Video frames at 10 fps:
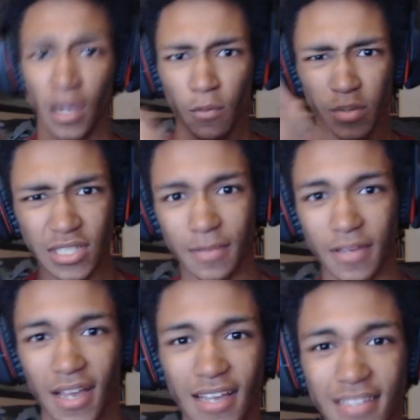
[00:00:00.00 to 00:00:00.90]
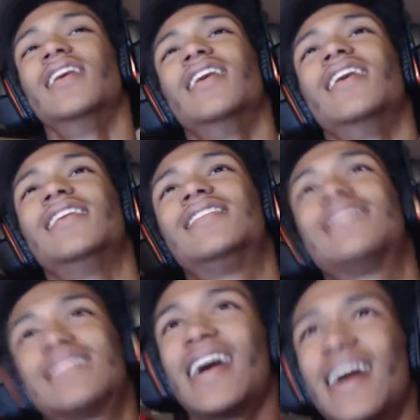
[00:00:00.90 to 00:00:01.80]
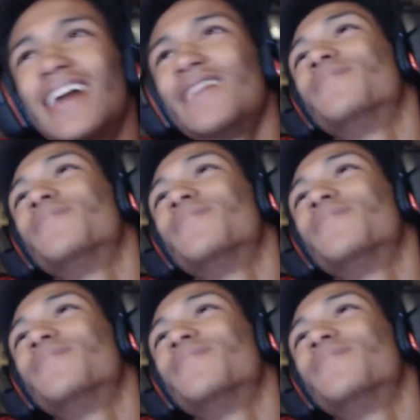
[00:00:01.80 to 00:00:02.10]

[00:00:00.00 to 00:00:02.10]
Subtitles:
What's up, guys? It's time.